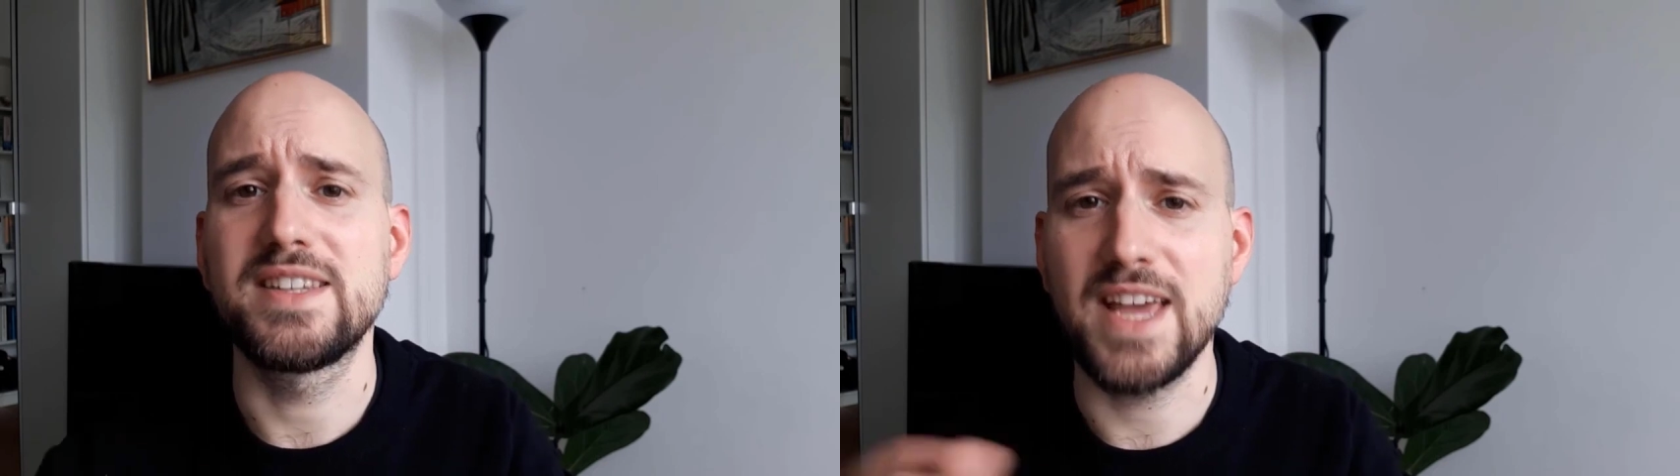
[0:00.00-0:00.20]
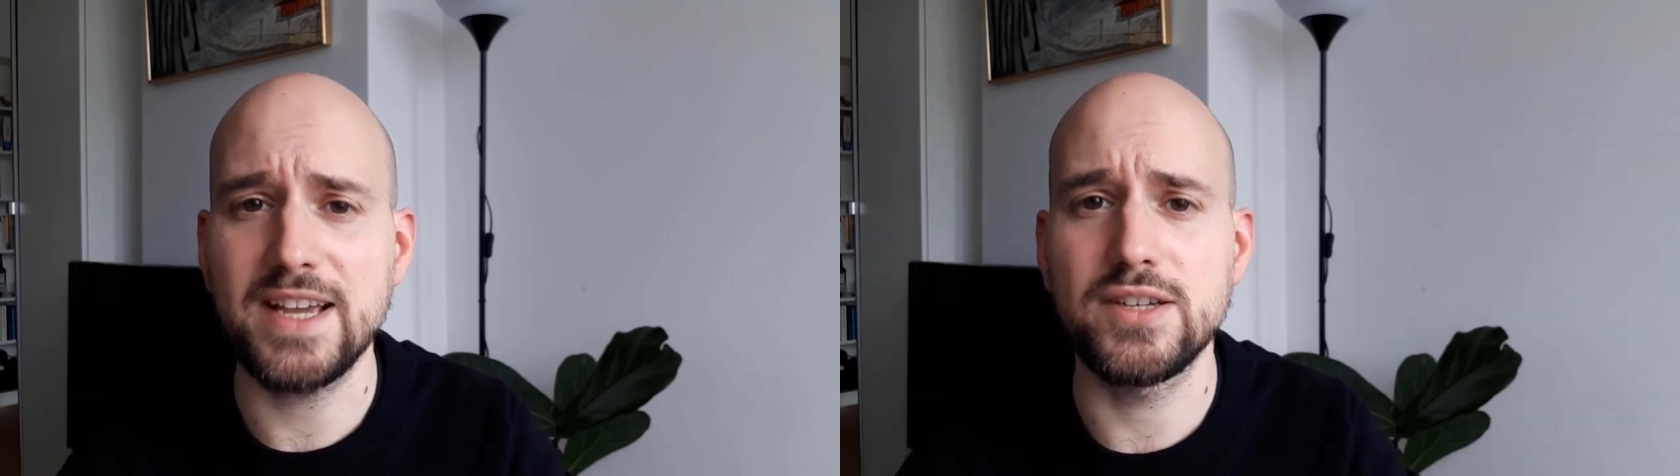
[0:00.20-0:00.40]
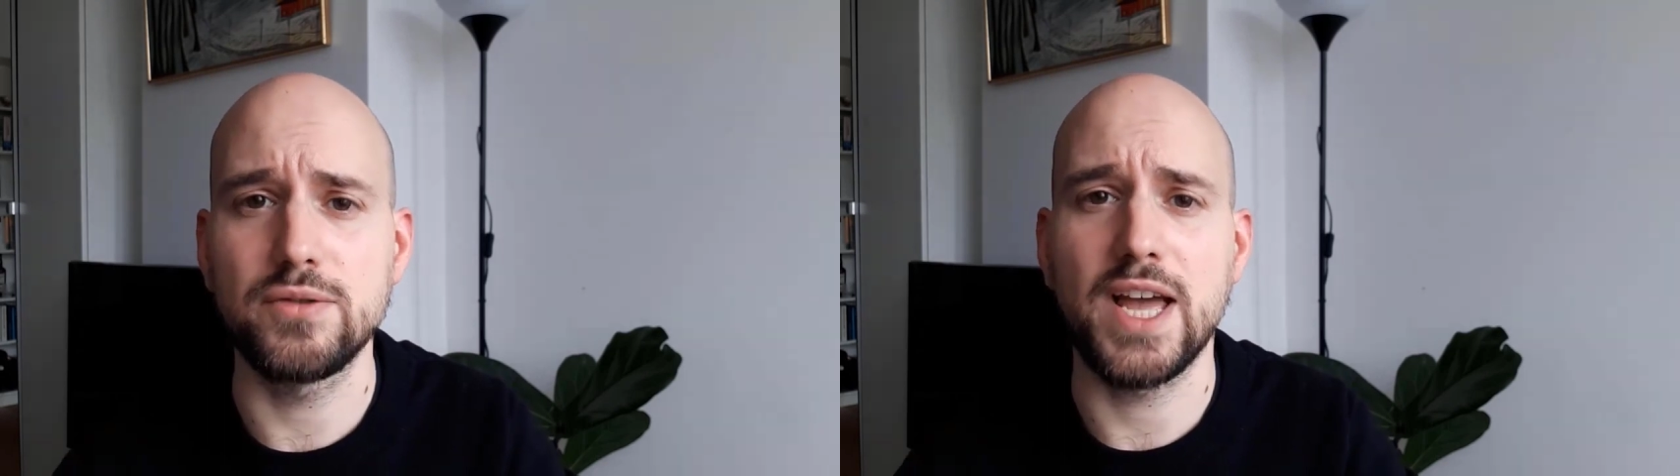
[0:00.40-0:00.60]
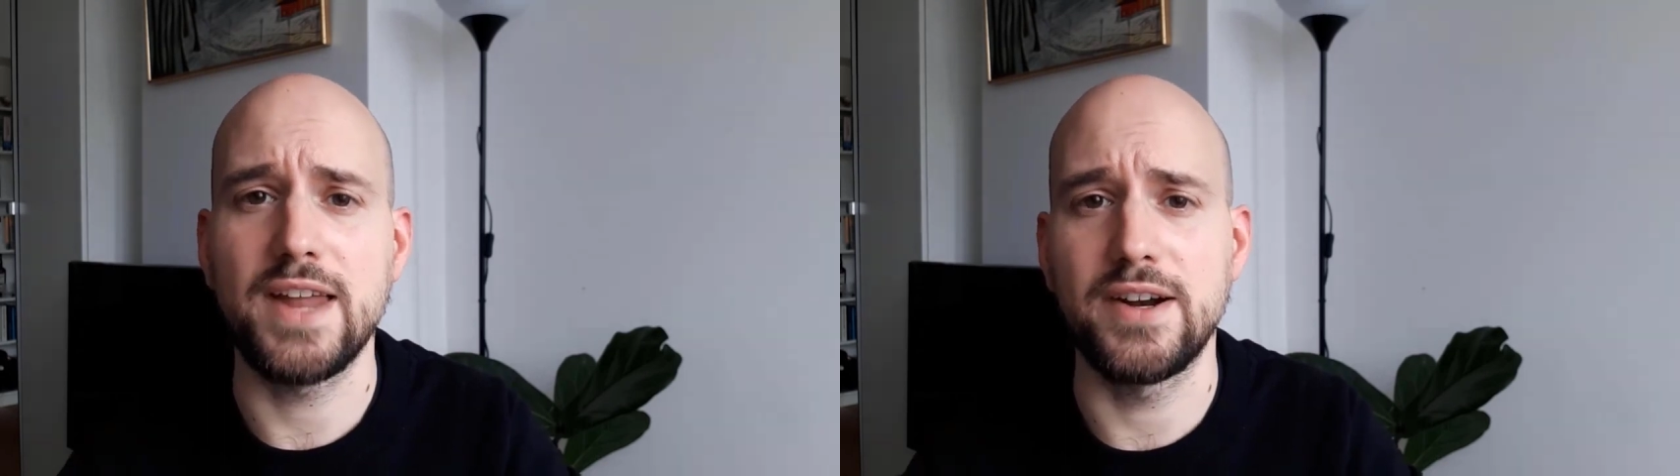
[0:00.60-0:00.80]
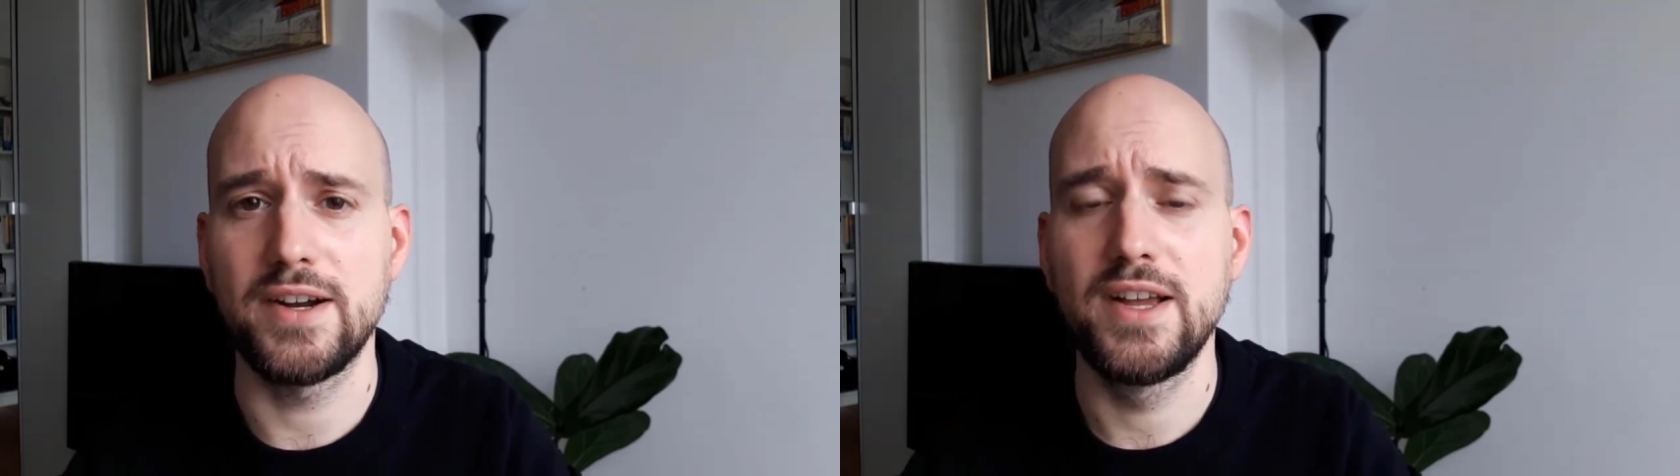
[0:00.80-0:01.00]
taken
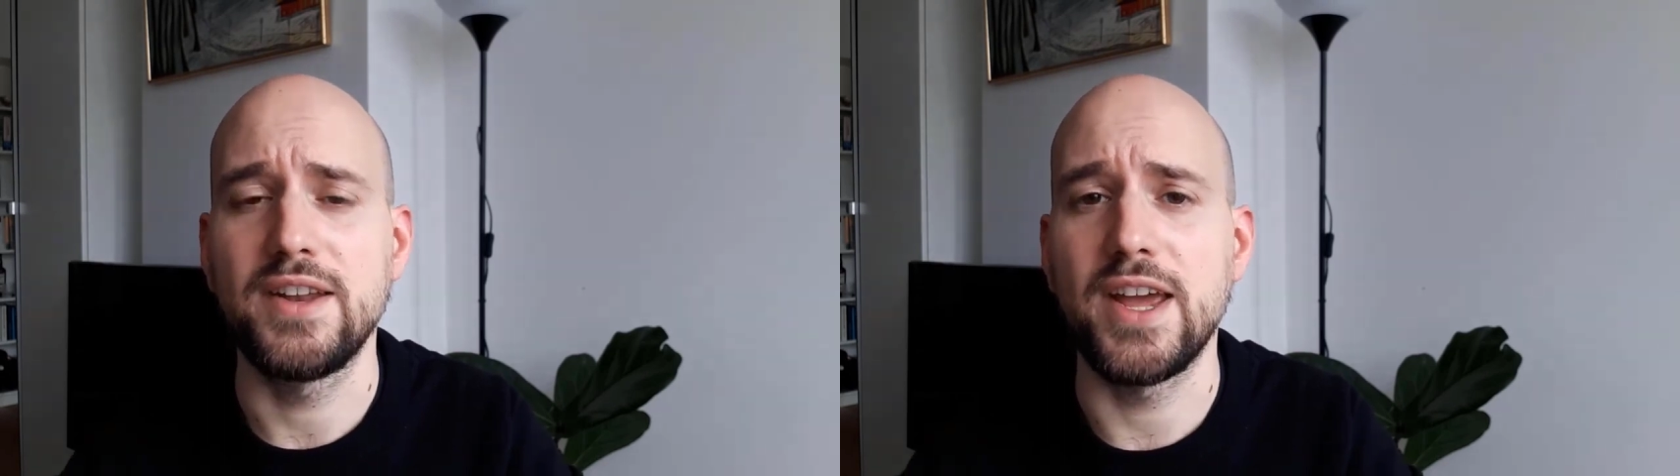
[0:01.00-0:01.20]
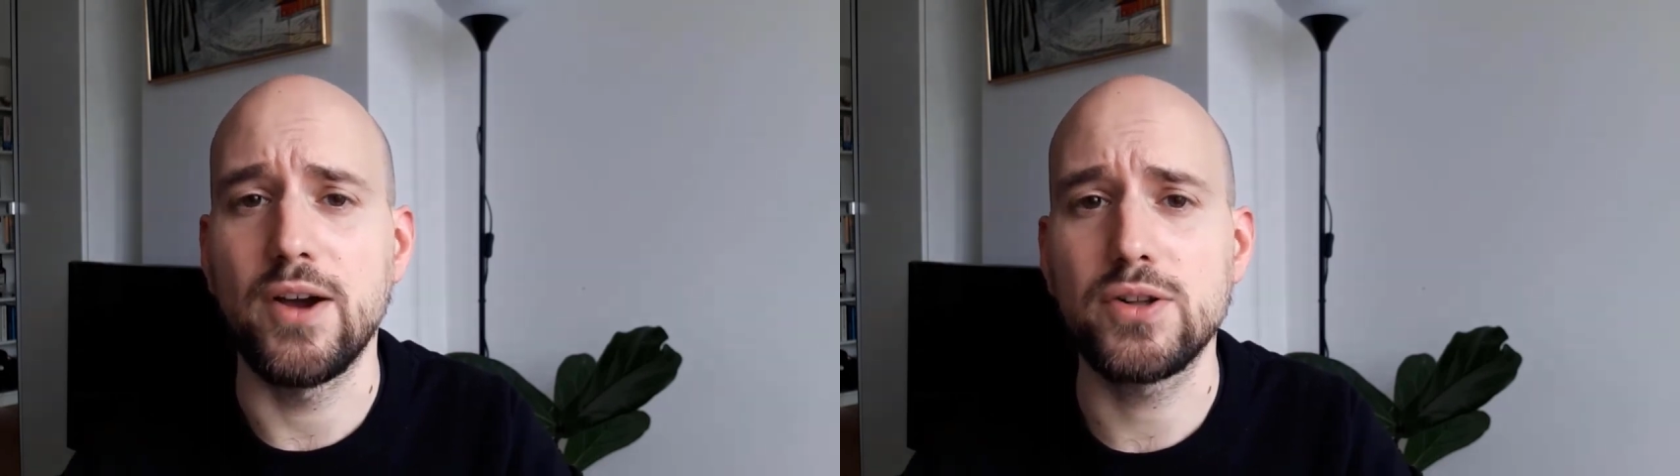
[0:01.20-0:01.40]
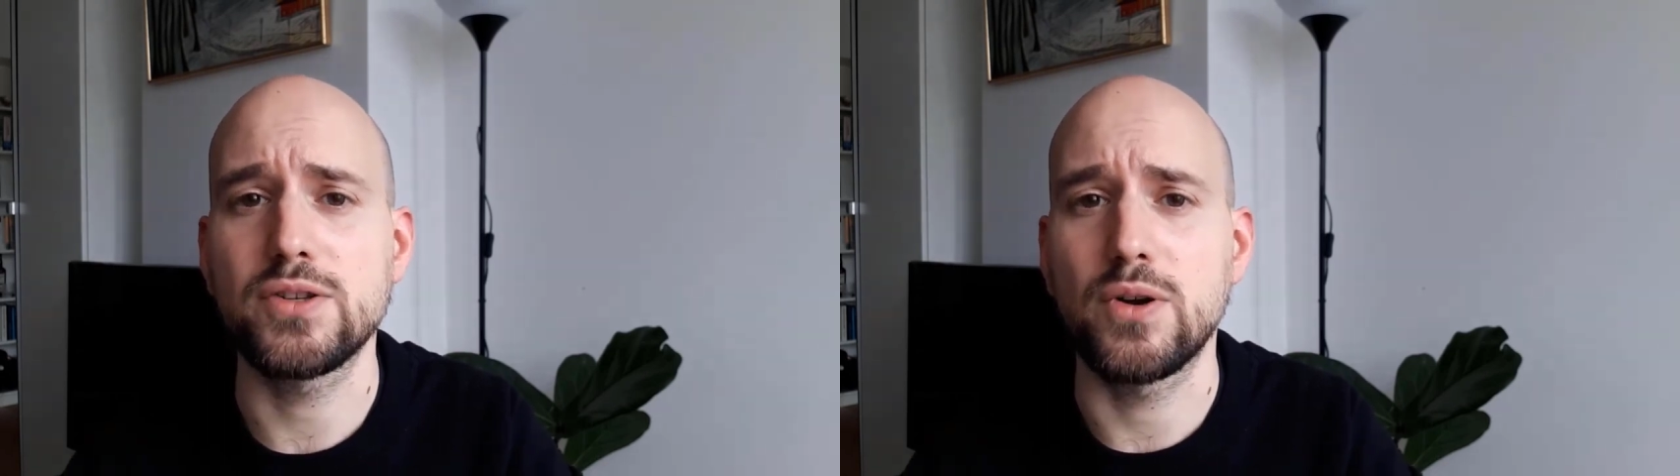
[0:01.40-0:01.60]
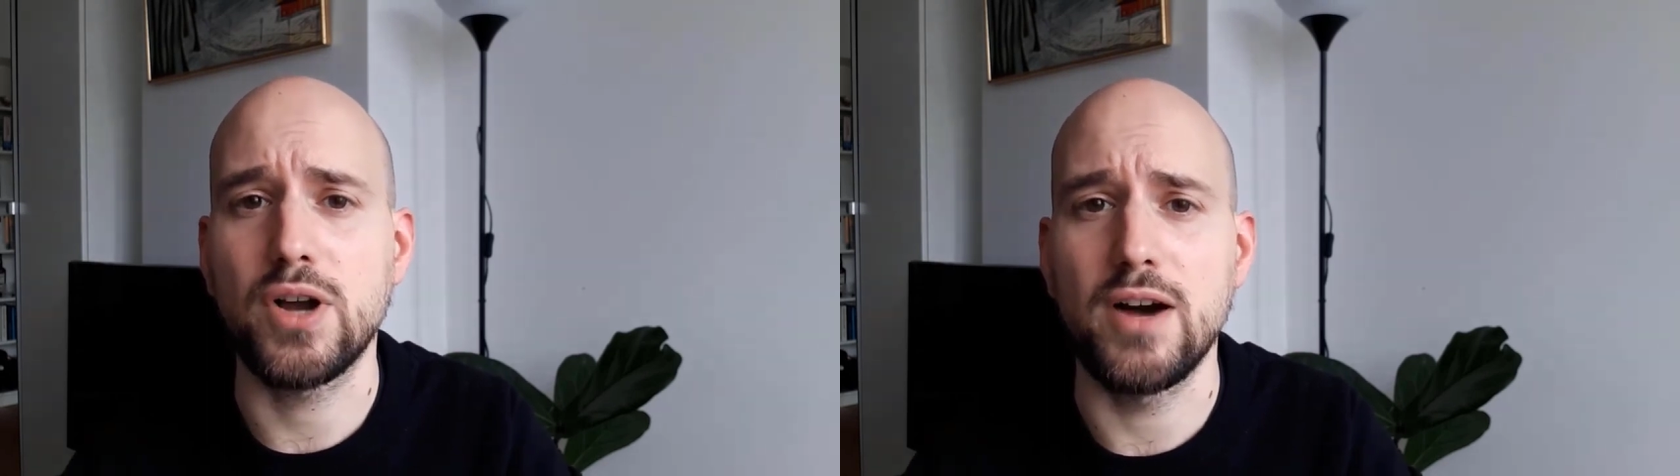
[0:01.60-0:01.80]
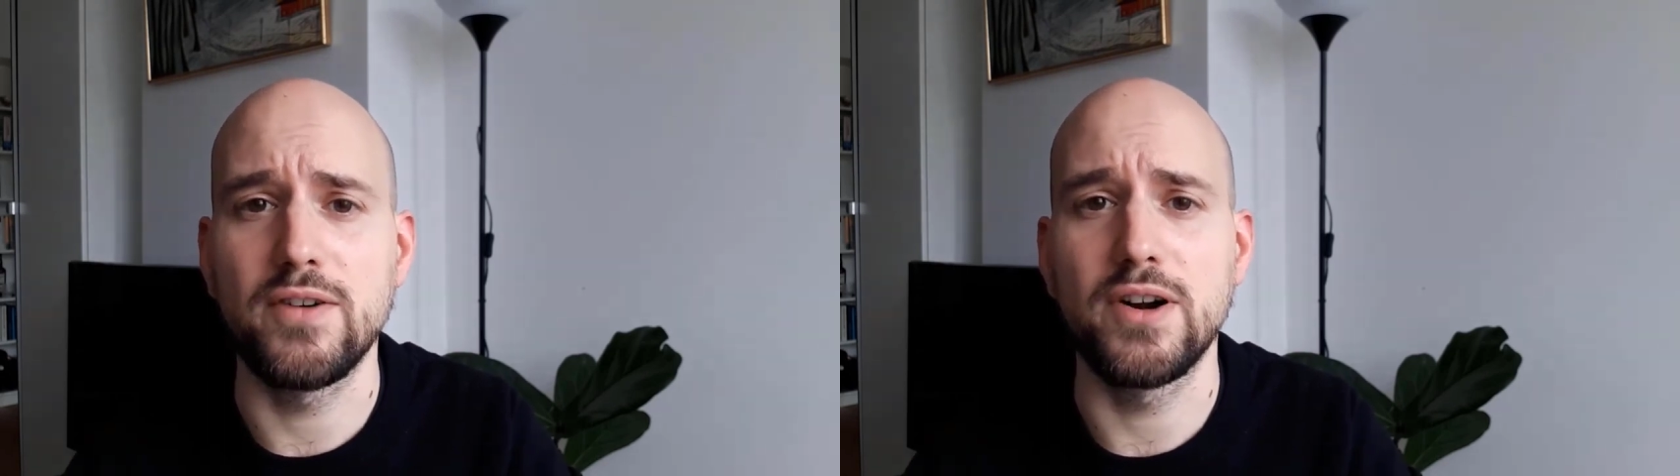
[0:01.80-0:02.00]
together, they also
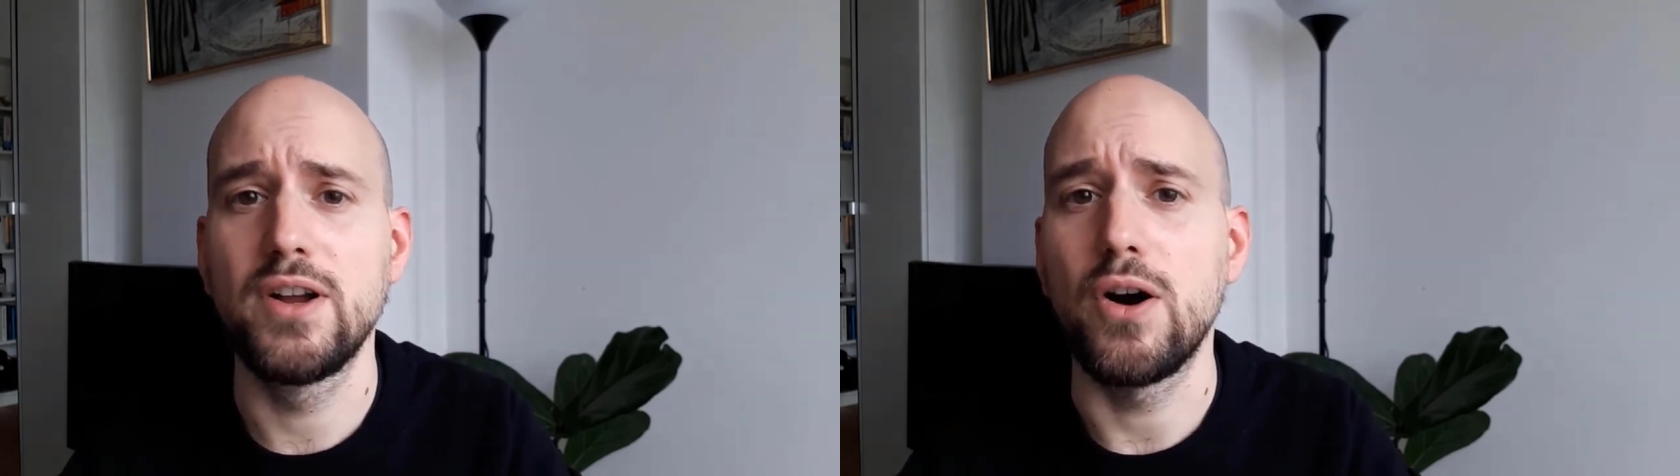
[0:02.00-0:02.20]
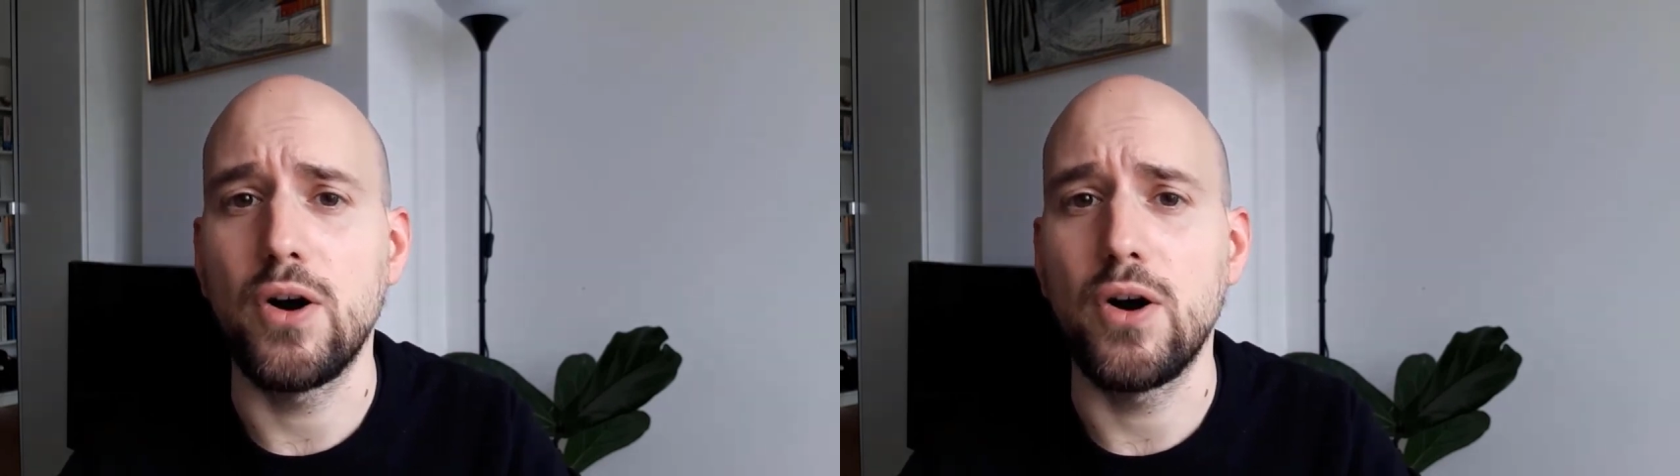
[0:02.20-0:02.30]
cover